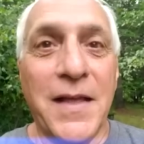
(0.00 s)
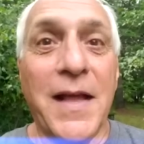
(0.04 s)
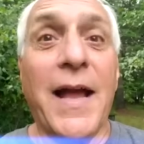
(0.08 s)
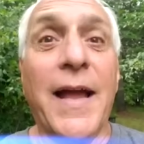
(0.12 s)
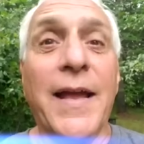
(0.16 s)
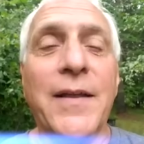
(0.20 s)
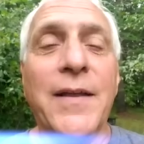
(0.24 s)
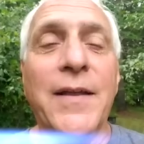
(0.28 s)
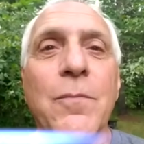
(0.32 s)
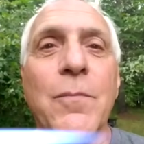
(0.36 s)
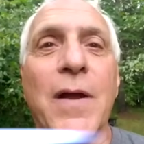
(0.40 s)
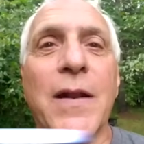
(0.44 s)

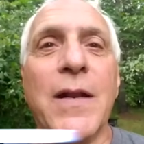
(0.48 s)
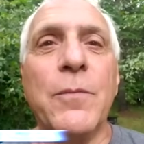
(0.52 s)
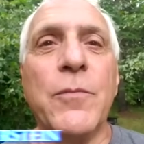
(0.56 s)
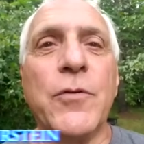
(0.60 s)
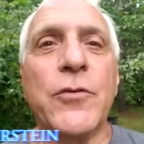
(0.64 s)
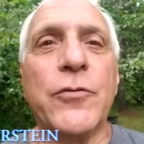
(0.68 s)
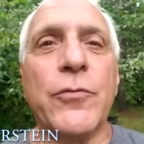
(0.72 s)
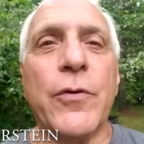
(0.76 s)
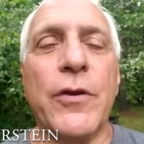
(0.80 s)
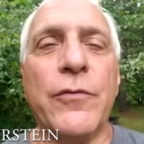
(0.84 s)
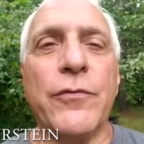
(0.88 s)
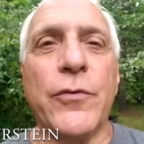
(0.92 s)
Hi, my name
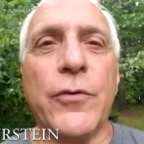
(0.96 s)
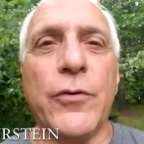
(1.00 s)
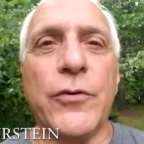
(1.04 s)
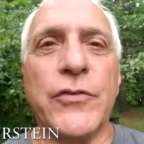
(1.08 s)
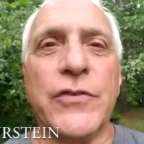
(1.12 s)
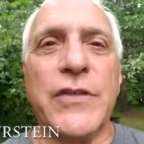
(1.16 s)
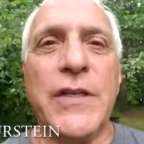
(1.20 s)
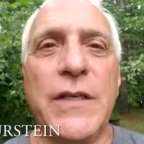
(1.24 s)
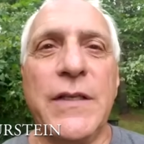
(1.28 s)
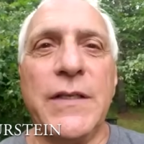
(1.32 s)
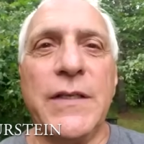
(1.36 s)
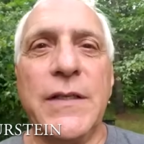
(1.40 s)
is Ray
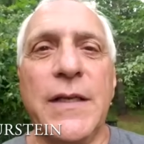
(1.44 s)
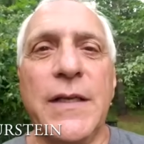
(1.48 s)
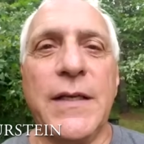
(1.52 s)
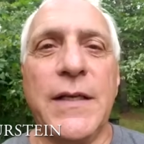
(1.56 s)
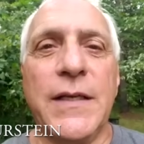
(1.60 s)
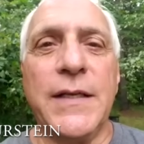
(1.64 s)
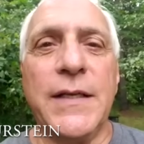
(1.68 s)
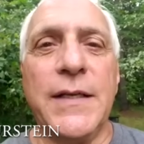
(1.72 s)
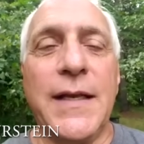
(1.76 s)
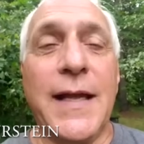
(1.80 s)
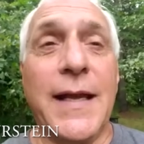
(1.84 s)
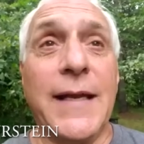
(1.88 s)
Feurstein,
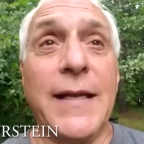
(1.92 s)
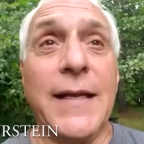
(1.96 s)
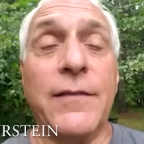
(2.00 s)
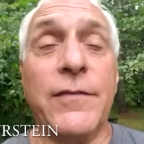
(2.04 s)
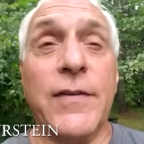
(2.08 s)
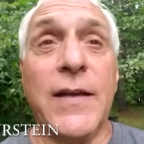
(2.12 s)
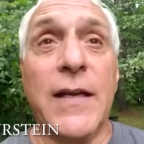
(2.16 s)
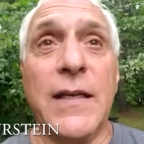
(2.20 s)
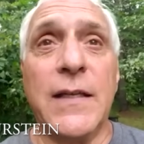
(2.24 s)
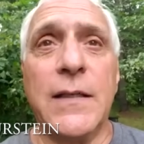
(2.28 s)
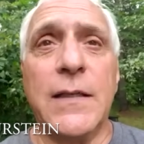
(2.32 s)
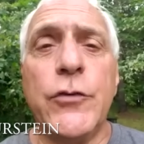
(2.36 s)
and
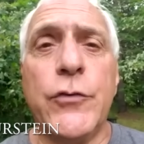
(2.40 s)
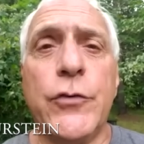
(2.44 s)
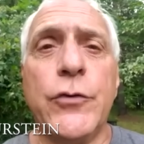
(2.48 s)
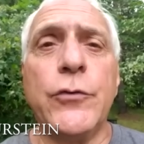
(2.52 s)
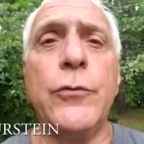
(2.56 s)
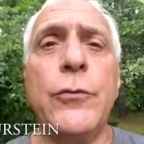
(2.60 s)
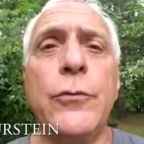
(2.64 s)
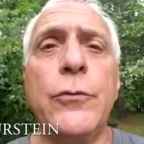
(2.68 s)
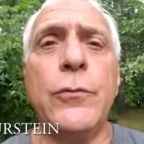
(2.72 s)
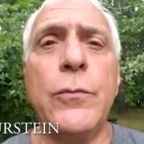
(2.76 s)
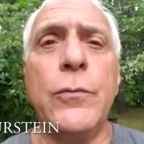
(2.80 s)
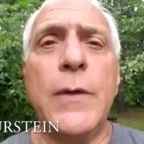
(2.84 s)
I've had
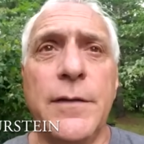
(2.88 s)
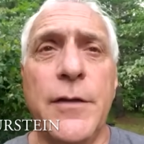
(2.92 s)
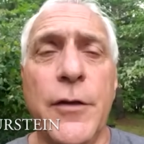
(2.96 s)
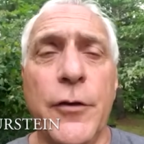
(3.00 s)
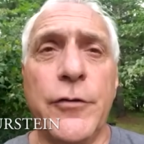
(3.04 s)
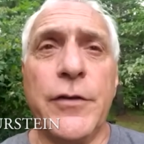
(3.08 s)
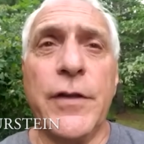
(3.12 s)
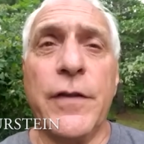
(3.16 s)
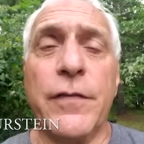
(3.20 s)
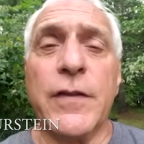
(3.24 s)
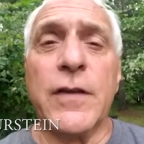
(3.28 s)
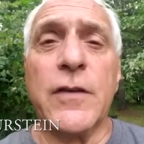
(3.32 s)
two
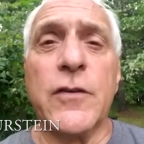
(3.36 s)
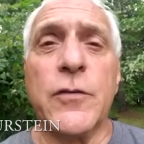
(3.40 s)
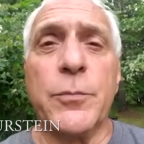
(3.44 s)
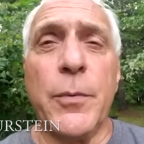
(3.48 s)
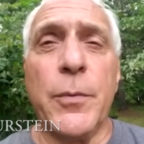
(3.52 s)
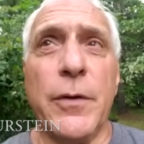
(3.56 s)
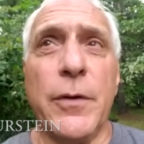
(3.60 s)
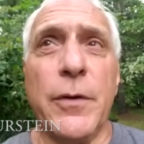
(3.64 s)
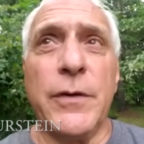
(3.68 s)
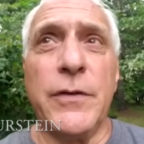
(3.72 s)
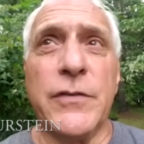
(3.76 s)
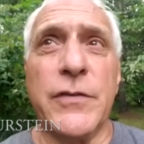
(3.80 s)
near death
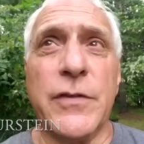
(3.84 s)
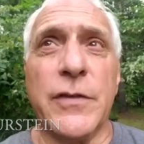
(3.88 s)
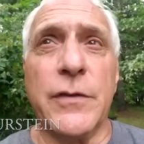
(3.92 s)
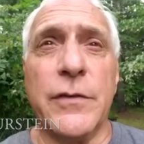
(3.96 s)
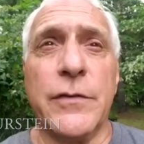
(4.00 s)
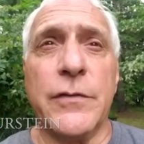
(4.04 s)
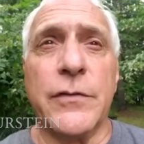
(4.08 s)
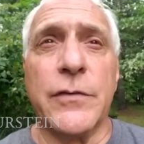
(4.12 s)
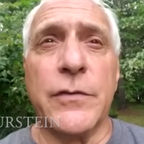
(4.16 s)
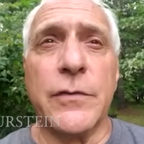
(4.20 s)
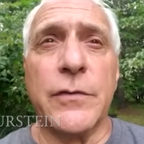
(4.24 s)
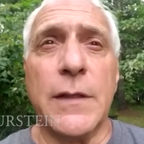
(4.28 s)

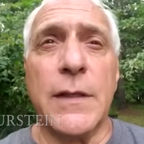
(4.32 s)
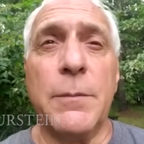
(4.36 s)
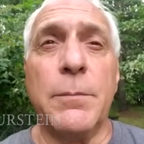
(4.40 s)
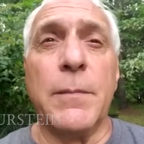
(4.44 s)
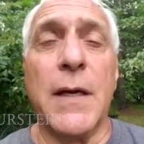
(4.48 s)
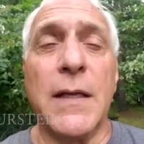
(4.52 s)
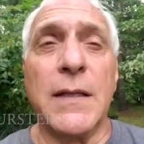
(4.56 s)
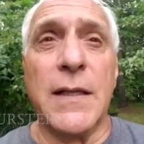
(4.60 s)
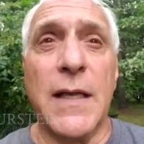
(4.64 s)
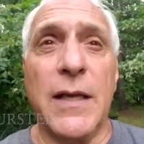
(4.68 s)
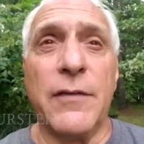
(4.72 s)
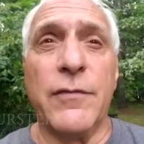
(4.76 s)
experiences in
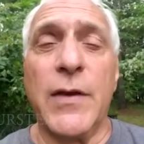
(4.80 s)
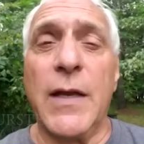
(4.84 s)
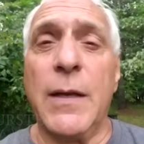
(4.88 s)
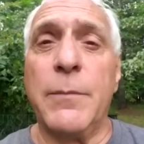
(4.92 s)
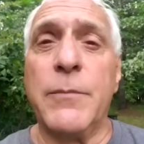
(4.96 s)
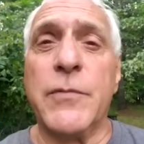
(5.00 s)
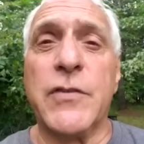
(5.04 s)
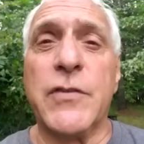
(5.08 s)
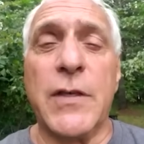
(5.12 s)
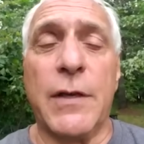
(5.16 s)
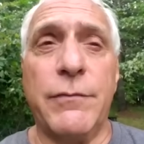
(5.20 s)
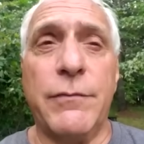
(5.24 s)
my life. I
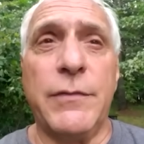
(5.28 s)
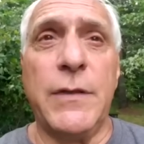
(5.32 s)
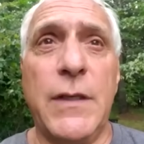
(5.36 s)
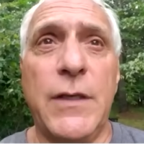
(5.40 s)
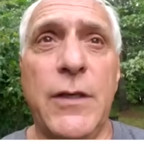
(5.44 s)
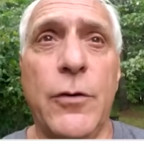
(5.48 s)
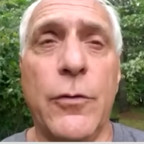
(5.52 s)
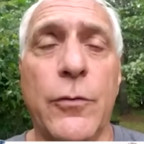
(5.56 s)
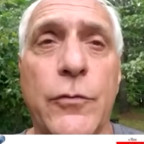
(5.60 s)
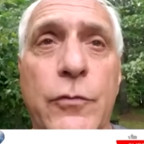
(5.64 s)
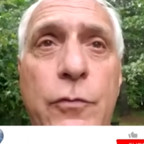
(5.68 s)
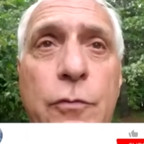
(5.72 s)
am 70
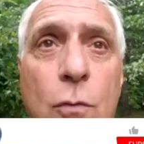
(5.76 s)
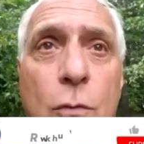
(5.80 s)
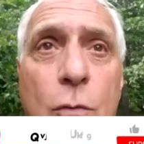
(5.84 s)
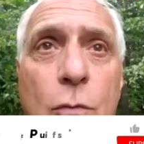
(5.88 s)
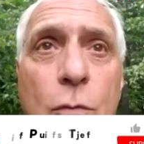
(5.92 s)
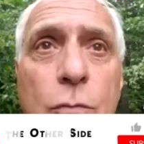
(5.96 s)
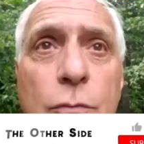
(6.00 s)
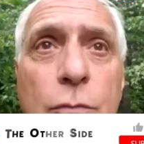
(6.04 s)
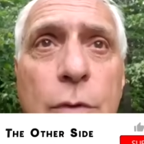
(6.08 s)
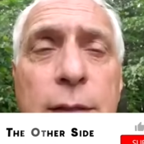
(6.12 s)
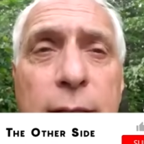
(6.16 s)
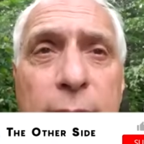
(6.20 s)
years
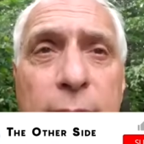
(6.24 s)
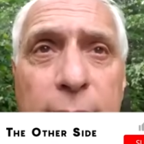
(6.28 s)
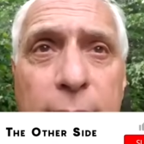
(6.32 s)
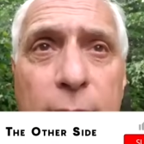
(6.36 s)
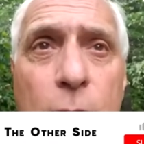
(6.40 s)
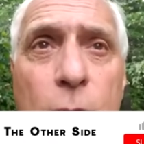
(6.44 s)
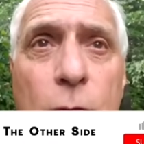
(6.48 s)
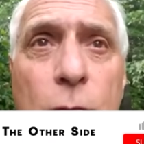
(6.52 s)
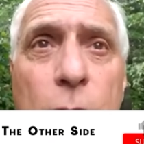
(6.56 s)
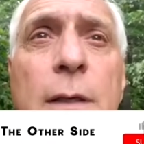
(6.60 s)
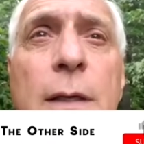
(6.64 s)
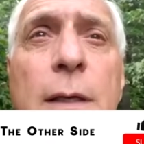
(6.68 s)
old
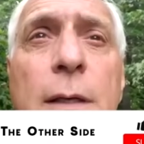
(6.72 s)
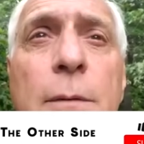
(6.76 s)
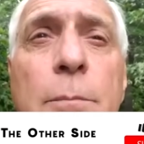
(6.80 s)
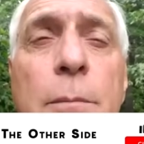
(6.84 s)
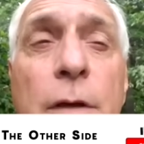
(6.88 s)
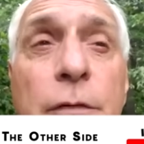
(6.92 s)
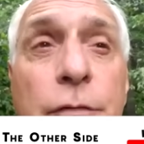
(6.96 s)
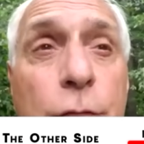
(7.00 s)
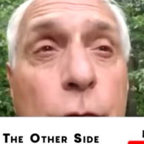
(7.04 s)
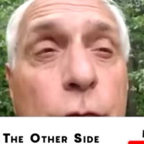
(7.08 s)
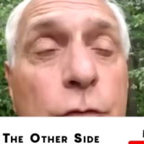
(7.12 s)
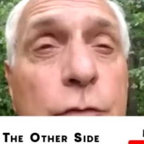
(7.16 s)
now, and
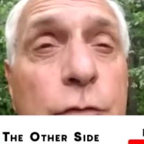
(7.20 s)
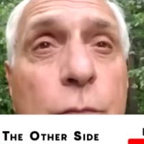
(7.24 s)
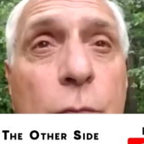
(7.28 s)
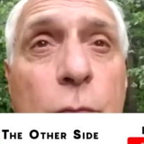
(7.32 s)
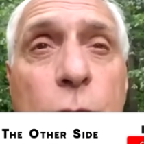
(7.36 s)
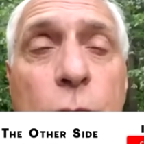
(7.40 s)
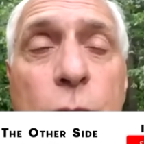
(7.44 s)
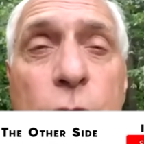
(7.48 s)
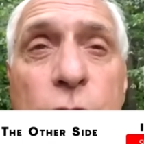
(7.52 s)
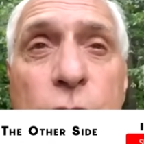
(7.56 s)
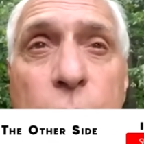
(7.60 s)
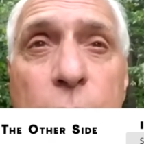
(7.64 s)
my first
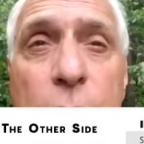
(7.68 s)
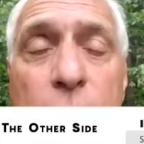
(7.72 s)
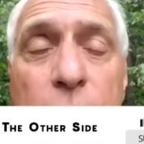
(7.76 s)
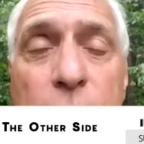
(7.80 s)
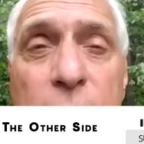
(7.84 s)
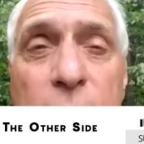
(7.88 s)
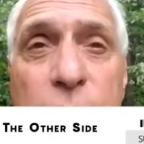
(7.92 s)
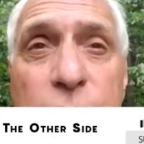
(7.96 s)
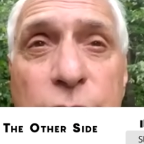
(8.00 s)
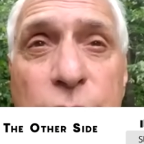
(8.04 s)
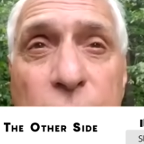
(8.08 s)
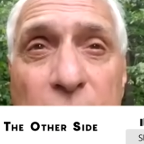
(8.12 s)
one was when I
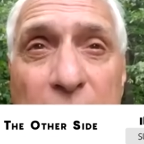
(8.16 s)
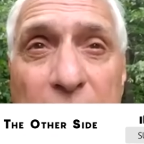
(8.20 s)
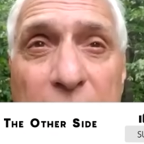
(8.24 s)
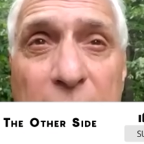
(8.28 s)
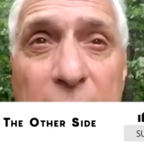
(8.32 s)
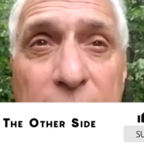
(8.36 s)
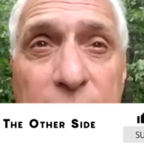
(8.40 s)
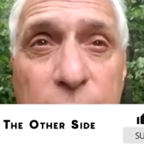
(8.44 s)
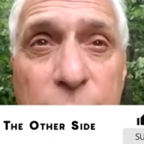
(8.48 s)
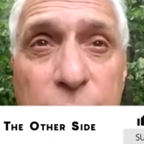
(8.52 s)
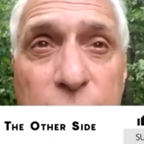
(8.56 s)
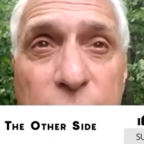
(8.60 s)
was
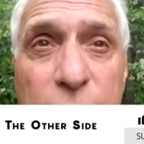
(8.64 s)
five.